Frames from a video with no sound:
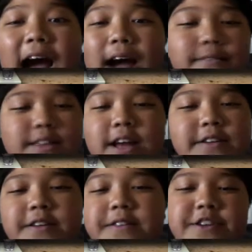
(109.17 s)
I will
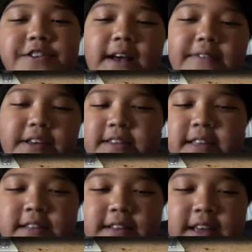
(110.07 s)
not do the driving
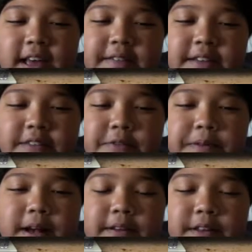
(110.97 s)
scenes, okay, because you
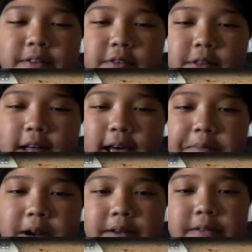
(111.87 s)
probably know what will happen.